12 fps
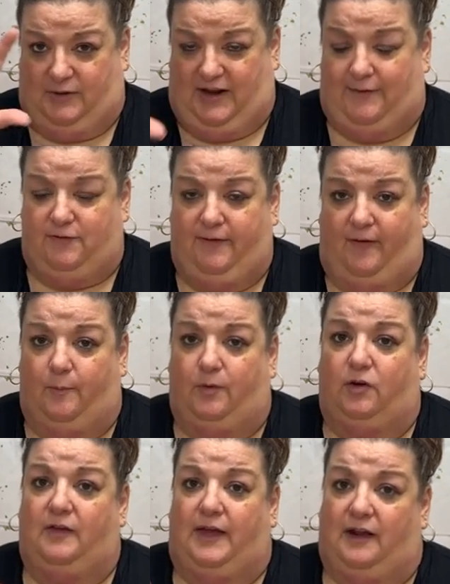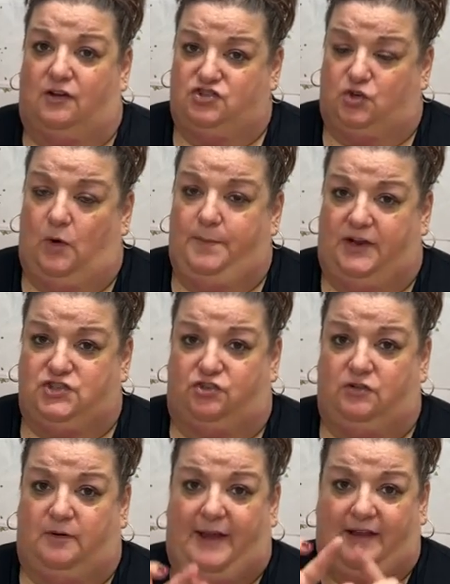what I have available, and I'll show a
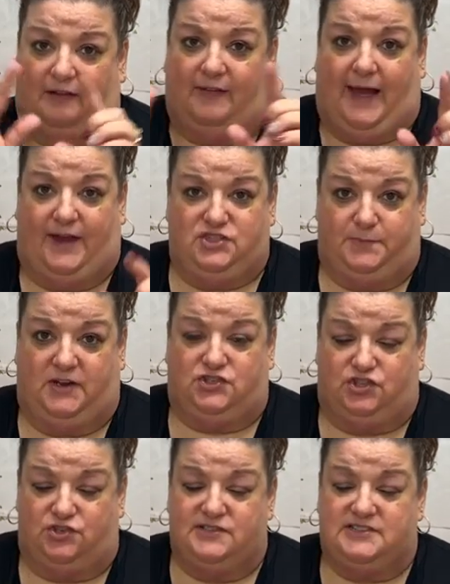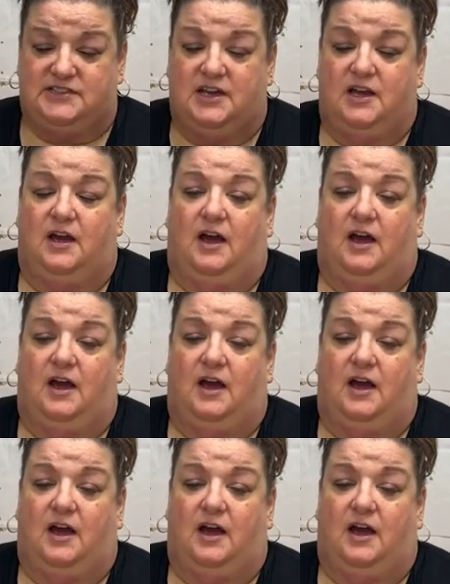picture, my collage pictures.